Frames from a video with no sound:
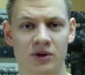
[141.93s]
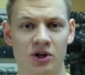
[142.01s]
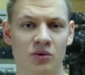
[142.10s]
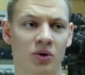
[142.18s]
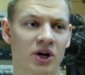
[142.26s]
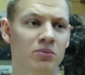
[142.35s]

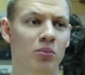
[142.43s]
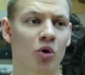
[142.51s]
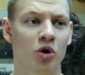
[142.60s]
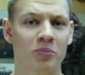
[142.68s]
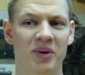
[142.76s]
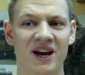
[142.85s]
You will get
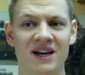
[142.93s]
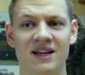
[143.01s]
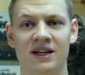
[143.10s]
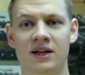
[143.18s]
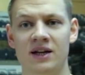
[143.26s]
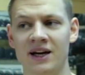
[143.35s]
more pain
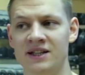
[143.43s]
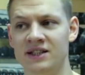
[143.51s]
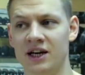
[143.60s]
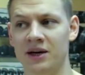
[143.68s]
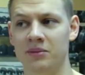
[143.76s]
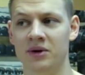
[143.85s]
in the
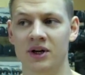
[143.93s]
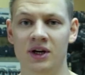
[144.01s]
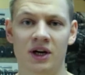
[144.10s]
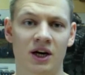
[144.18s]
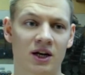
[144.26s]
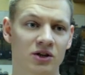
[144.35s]
nighttime
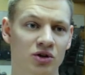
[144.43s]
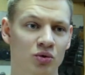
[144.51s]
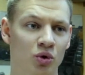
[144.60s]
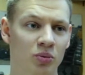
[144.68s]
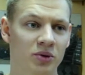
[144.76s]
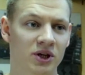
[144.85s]
and you
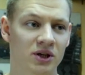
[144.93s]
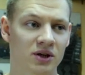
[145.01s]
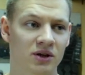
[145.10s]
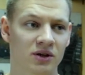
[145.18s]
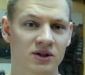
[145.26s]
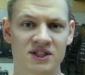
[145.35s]
will be
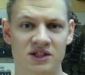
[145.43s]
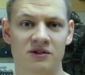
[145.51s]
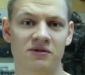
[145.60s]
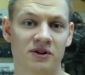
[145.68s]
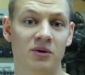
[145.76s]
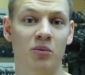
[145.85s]
uh,
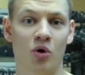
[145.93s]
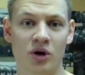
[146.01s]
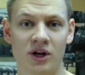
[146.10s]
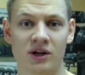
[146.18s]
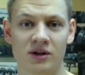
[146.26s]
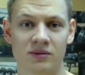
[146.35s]
stiff in the
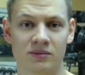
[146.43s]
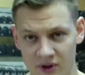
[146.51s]
morning.